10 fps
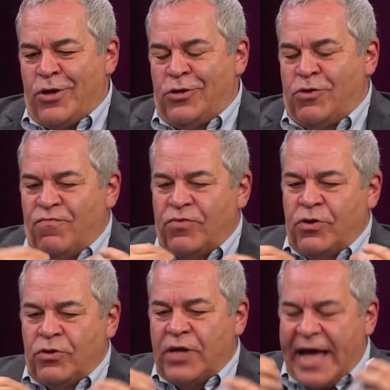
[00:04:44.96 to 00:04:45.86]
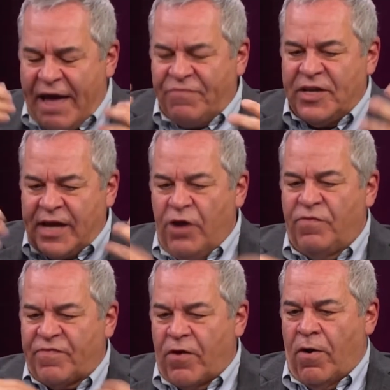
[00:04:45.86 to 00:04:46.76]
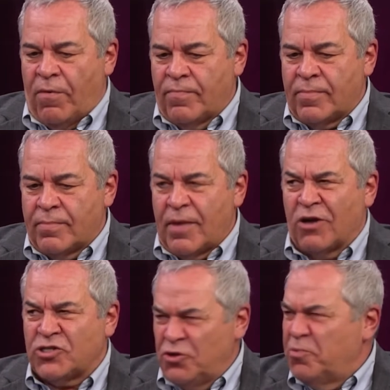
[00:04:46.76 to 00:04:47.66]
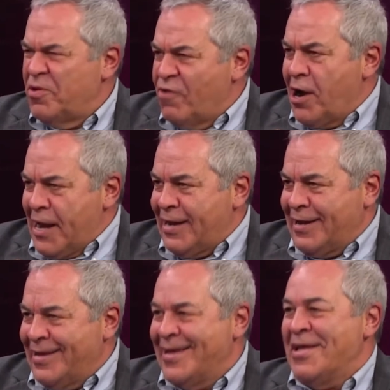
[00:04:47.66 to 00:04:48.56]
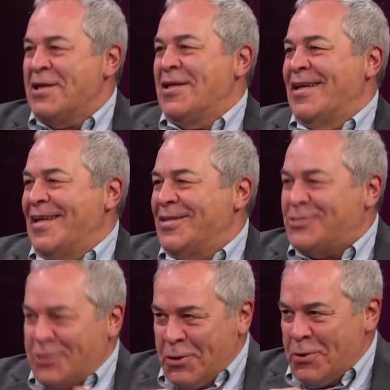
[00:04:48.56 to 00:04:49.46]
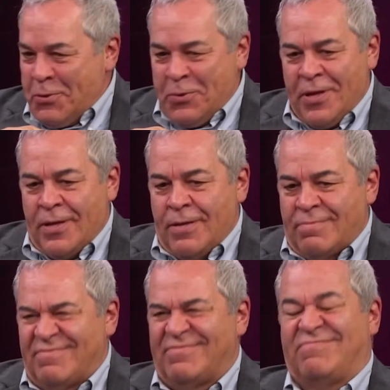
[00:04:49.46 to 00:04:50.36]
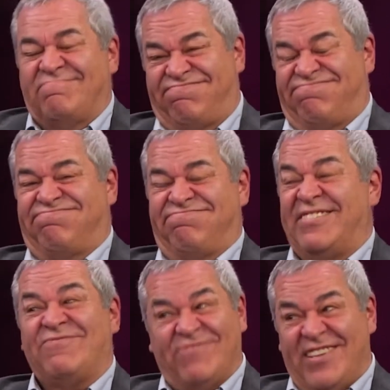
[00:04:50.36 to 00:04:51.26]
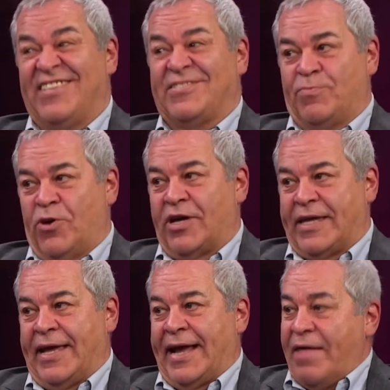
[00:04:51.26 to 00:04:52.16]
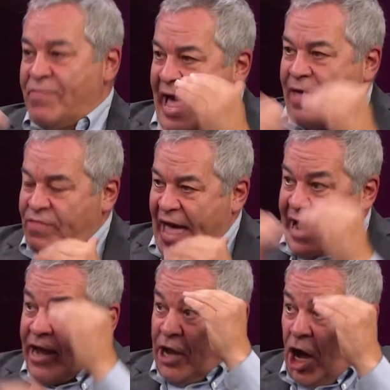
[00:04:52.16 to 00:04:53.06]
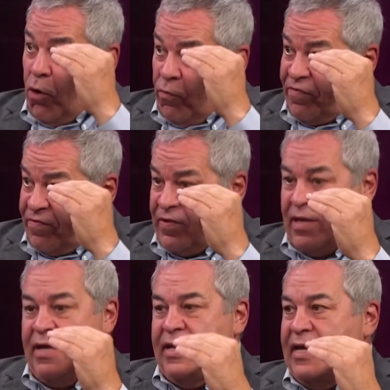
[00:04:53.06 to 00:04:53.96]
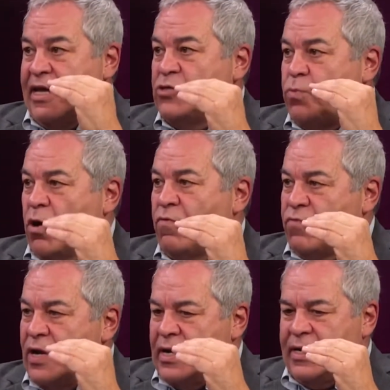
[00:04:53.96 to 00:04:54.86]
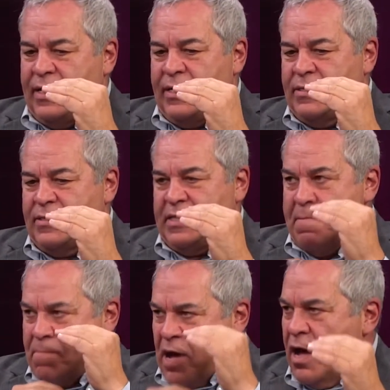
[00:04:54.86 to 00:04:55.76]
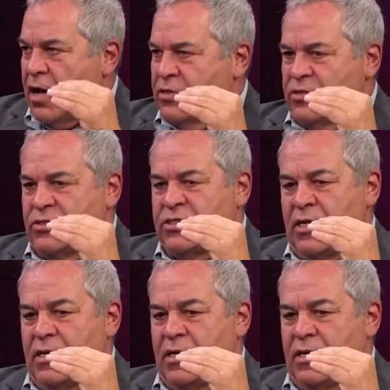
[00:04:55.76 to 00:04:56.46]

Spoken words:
you have to go from, oh, she'll be right, to this really isn't working. And that gulf is what really demands